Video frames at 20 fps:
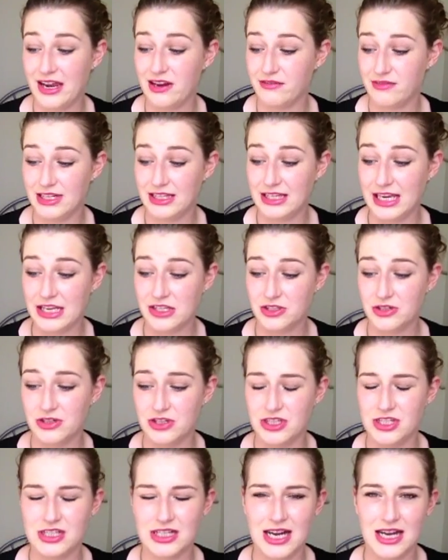It really is
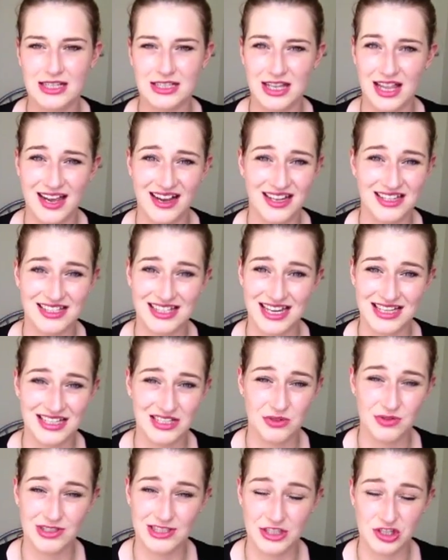good, and like I said,
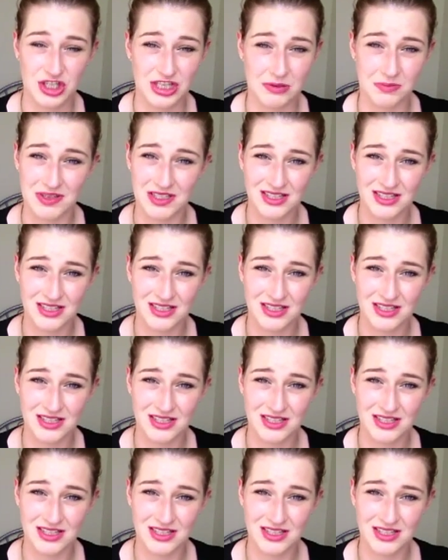it's really cheap.